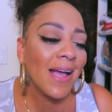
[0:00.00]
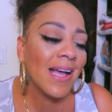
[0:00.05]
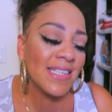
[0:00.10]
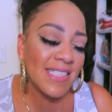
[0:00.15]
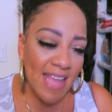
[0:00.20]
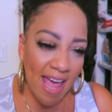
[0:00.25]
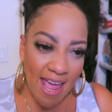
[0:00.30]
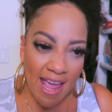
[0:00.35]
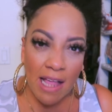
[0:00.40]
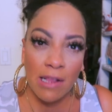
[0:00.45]

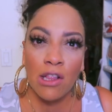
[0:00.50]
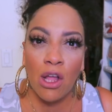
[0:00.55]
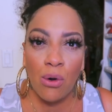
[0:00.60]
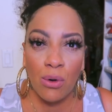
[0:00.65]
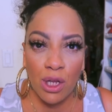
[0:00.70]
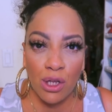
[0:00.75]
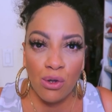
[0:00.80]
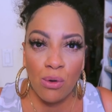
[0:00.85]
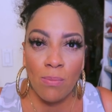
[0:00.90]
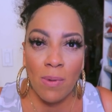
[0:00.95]
because I ain't
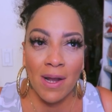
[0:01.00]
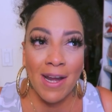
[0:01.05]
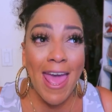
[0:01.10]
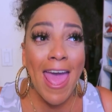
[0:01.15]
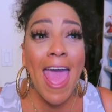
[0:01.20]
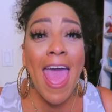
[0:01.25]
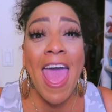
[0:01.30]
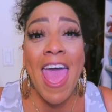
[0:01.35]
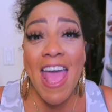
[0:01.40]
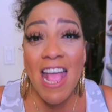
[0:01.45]
loaning you money
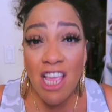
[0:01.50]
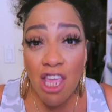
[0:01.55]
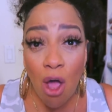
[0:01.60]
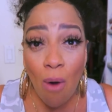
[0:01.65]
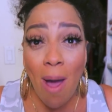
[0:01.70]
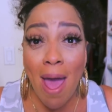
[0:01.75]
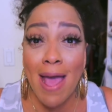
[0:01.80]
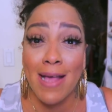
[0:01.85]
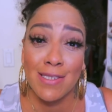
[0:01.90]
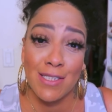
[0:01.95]
and
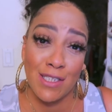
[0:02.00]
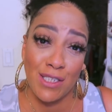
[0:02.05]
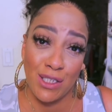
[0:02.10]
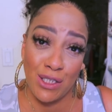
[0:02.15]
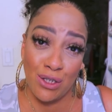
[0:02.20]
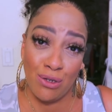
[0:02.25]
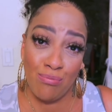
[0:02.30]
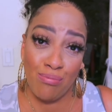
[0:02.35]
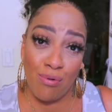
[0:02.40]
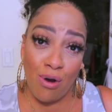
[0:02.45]
your ass is
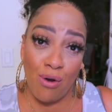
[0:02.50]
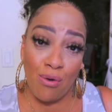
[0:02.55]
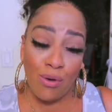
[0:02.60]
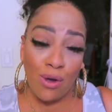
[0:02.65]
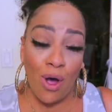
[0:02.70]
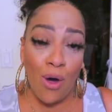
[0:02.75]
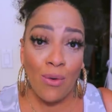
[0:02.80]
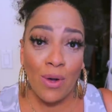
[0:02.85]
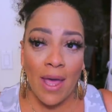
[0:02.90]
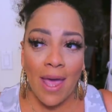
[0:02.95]
still
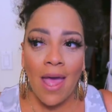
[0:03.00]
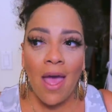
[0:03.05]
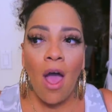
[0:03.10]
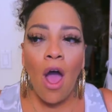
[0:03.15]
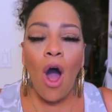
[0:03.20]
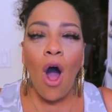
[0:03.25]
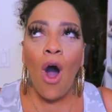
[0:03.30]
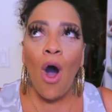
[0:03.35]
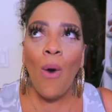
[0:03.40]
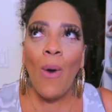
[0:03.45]
broke. Okay.
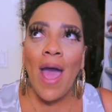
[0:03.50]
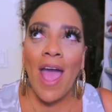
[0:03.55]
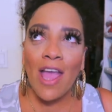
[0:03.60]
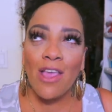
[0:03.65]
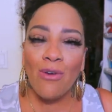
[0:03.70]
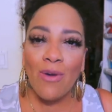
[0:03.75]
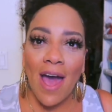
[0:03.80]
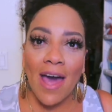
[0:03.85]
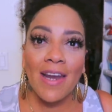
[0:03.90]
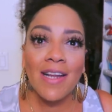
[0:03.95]
Oh,
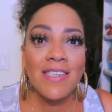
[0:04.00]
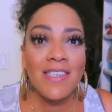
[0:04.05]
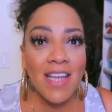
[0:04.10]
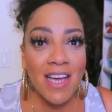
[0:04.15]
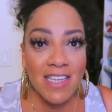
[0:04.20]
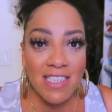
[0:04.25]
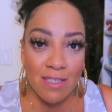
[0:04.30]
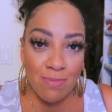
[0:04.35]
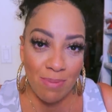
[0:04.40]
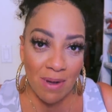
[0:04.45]
and you got a
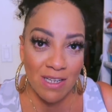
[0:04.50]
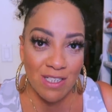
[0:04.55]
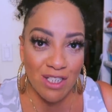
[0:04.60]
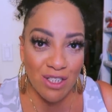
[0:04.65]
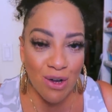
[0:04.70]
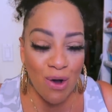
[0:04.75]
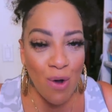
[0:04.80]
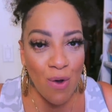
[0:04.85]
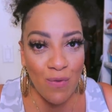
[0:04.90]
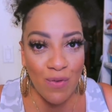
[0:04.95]

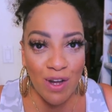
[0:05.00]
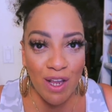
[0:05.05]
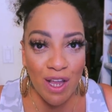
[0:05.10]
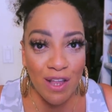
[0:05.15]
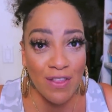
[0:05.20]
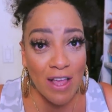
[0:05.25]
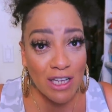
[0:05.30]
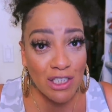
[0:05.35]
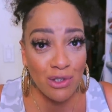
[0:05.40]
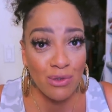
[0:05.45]
dustbuster over
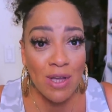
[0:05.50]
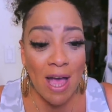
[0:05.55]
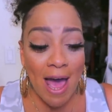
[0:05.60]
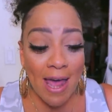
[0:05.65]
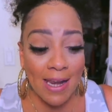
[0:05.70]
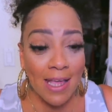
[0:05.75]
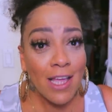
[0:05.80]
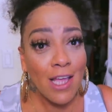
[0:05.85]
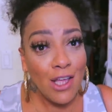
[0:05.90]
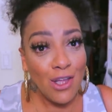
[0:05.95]
there that you
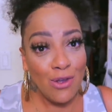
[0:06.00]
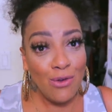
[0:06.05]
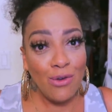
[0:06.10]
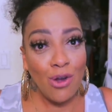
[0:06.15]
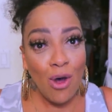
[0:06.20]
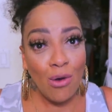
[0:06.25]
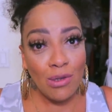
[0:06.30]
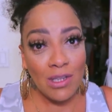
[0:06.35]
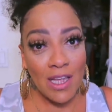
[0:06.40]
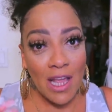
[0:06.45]
gotta, you
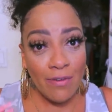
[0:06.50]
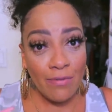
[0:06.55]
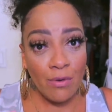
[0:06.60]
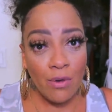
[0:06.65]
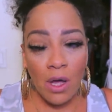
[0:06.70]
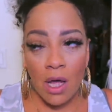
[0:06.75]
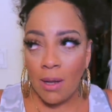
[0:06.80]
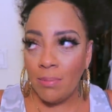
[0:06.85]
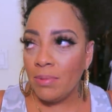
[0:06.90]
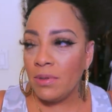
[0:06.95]
know,
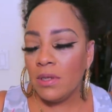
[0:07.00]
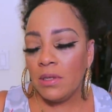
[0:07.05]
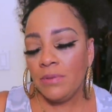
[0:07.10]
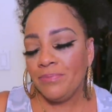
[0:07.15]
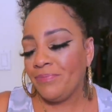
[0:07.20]
level up.